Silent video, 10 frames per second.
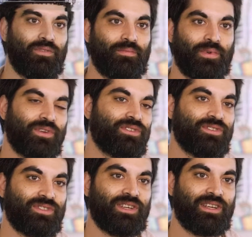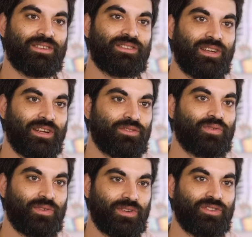with the person she is and how
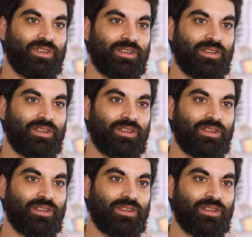strong she